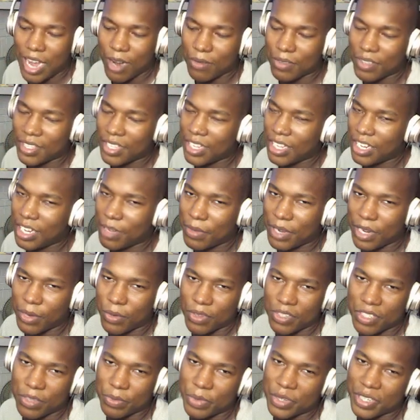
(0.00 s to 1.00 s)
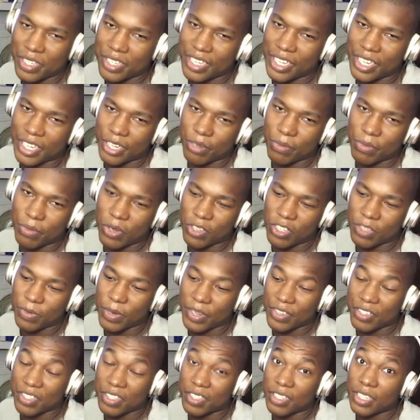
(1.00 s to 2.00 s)
I don't think anybody wants to be a kicker, bro,
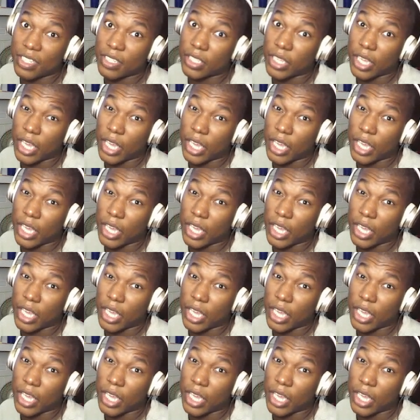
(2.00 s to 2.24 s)
especially in